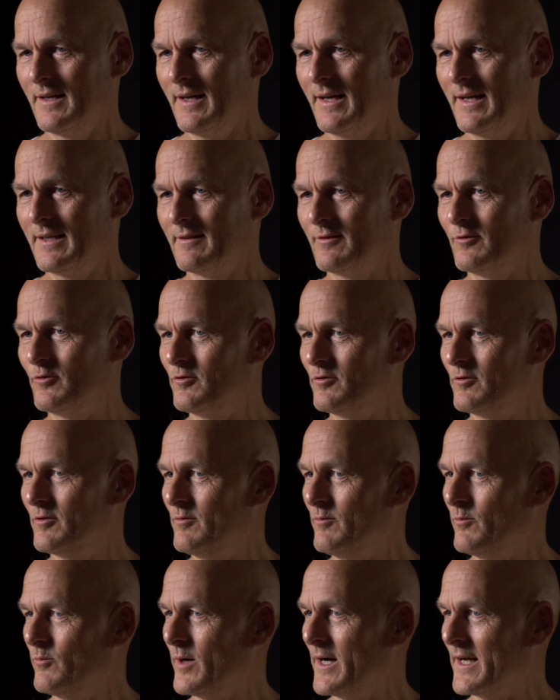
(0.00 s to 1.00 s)
And
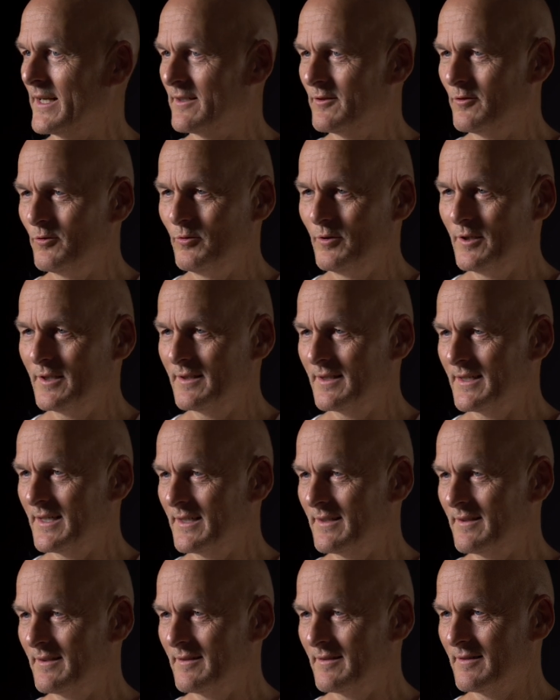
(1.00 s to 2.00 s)
while doing
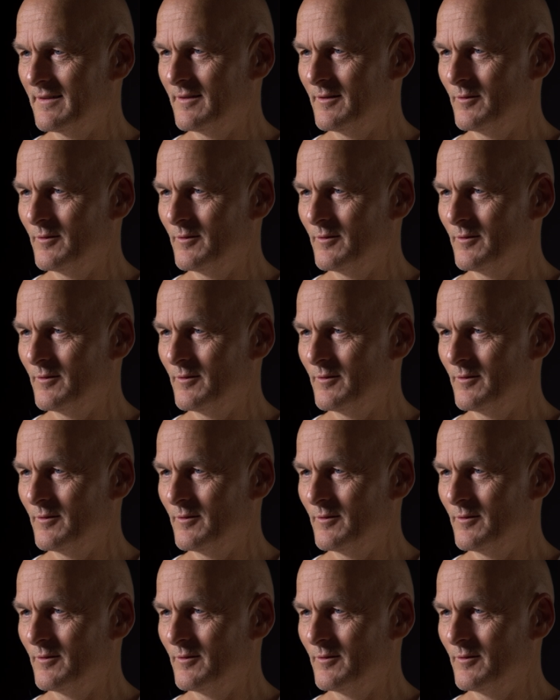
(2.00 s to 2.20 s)
that,